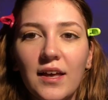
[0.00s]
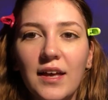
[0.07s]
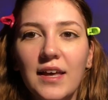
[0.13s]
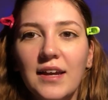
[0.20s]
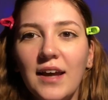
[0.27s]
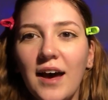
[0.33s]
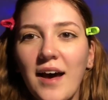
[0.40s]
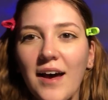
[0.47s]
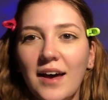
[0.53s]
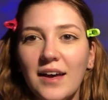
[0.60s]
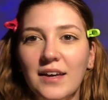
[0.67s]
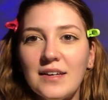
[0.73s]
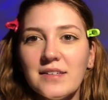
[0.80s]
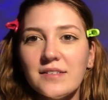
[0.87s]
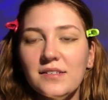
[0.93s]
and
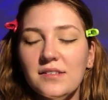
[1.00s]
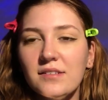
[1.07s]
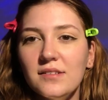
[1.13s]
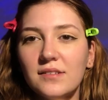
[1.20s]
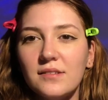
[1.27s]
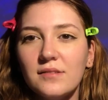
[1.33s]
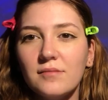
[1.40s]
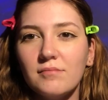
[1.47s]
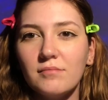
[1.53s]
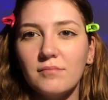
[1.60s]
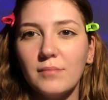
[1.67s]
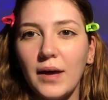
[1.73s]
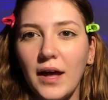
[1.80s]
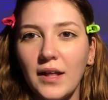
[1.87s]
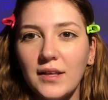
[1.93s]
eyes
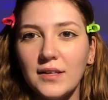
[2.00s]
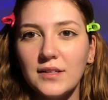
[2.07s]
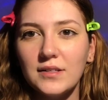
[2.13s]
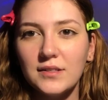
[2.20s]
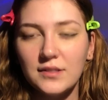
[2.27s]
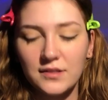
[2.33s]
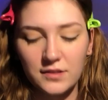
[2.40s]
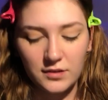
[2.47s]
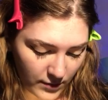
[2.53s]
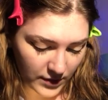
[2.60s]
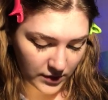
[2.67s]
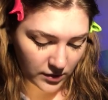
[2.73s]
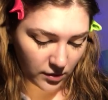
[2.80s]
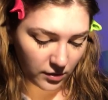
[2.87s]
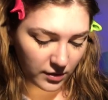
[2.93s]
palette.
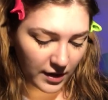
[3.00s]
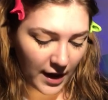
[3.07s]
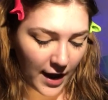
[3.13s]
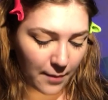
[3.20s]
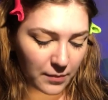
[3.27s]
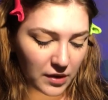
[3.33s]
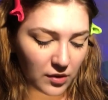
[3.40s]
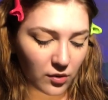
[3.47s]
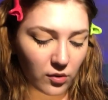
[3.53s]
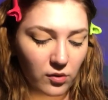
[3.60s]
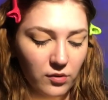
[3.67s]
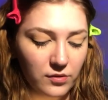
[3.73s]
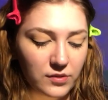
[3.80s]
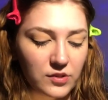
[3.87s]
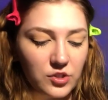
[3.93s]
It's called Happy
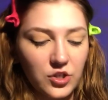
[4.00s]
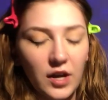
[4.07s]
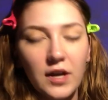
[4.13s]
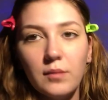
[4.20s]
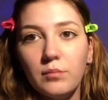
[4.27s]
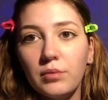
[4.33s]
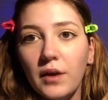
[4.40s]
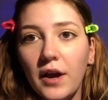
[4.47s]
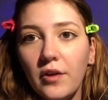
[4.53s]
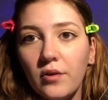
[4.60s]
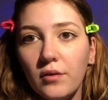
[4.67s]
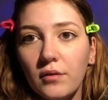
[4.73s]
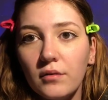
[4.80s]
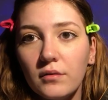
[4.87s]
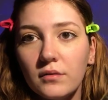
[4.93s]
Girls Shine
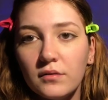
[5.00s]
Brighter